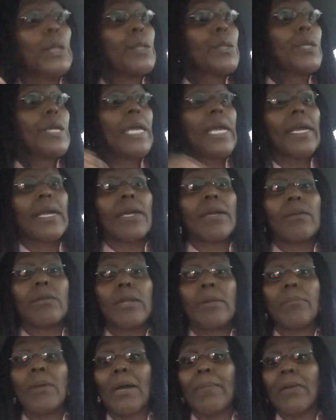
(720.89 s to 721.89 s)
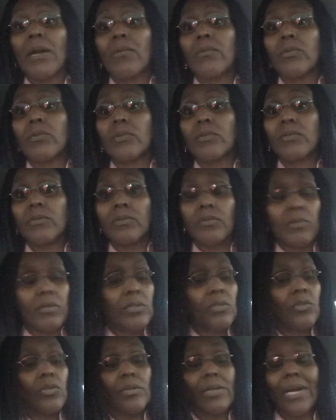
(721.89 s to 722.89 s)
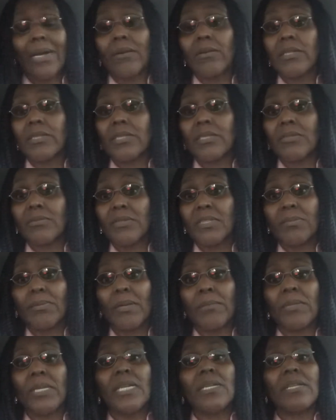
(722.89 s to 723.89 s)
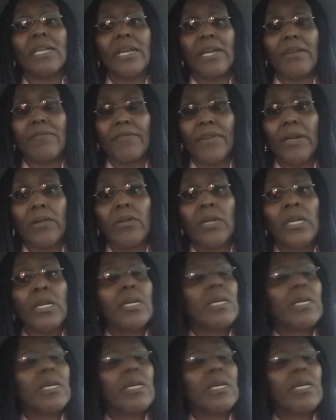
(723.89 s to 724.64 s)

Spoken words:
you can't live by my rules and you're not going to disrespect me, get the F out.